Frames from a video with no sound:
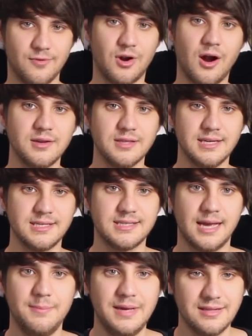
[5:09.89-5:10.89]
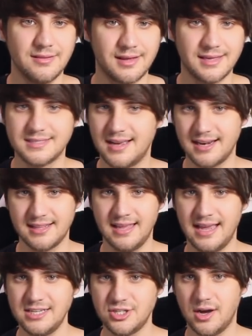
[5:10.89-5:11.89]
regardless. I mean, look at Sonic the
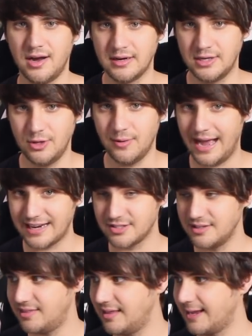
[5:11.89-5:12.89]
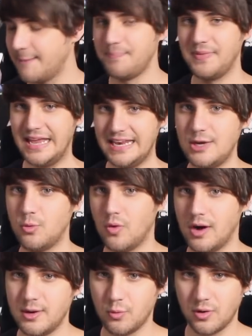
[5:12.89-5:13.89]
Hedgehog. Do you actually think
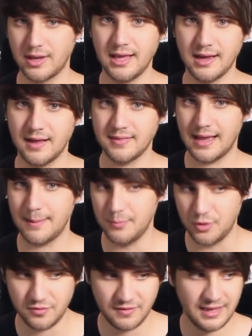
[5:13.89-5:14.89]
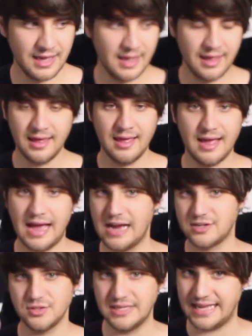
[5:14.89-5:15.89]
anyone working on that movie
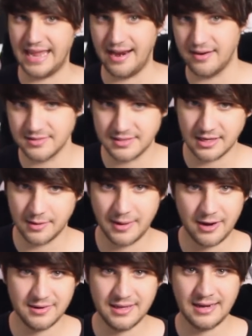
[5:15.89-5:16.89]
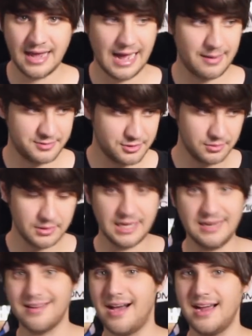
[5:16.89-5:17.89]
actually cares about it?
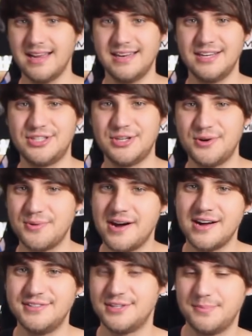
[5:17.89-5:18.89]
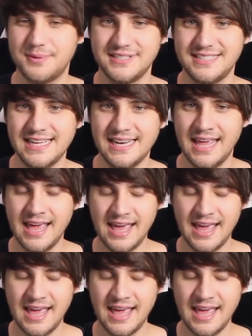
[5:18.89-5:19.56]
Absolutely not, and it showed 100%